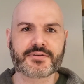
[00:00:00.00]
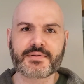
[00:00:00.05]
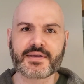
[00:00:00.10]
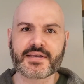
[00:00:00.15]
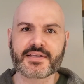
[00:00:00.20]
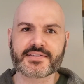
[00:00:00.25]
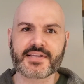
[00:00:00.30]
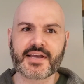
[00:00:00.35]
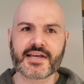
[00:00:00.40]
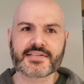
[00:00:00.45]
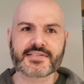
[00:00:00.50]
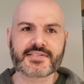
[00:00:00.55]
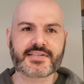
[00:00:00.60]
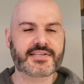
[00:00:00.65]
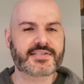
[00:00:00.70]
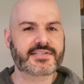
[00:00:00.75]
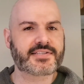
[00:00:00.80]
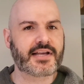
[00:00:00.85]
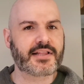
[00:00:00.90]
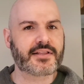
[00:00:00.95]
because I see
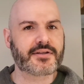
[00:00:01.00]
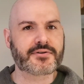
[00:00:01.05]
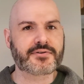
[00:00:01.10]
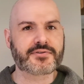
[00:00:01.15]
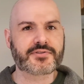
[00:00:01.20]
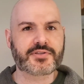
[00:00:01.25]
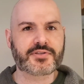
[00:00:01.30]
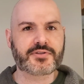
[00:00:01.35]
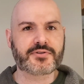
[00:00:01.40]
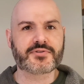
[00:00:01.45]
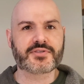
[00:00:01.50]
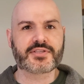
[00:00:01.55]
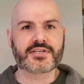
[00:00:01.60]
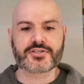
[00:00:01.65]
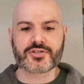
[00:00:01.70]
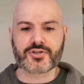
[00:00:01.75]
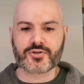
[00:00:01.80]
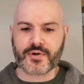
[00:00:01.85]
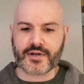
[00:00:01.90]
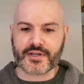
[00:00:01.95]
sellers use
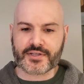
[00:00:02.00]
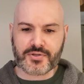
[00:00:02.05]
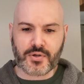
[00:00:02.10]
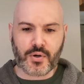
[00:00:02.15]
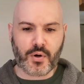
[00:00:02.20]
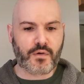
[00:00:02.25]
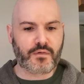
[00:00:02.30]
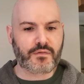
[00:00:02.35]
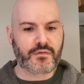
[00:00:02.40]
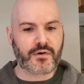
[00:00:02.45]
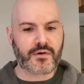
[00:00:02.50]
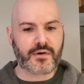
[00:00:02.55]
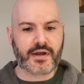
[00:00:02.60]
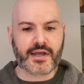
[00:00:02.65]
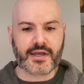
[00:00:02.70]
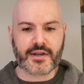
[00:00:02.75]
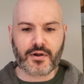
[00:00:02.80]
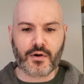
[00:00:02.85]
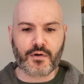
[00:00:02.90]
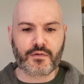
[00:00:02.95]
these tricks over
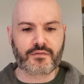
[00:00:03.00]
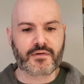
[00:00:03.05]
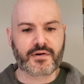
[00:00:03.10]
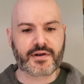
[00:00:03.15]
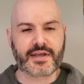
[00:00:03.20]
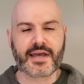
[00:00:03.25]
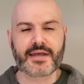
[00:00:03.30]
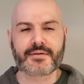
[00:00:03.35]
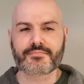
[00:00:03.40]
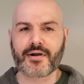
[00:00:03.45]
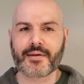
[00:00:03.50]
and over again.